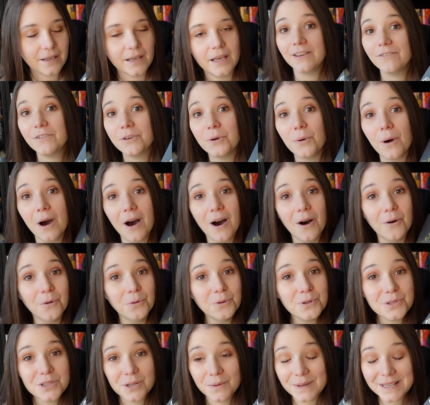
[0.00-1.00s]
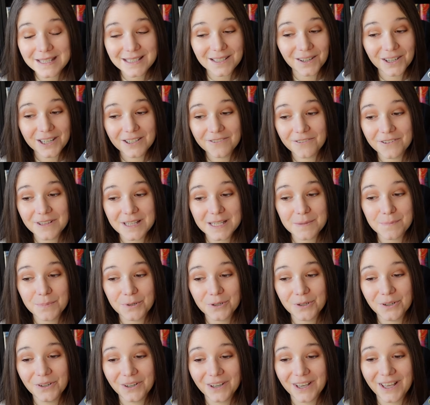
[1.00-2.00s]
If you are also excited for this
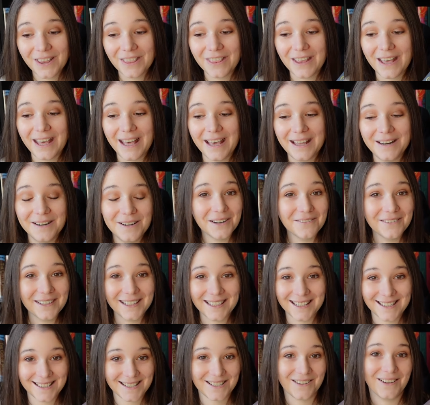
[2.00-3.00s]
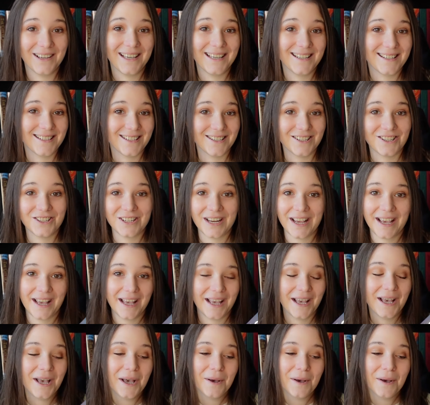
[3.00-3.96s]
book, then I'm really excited to share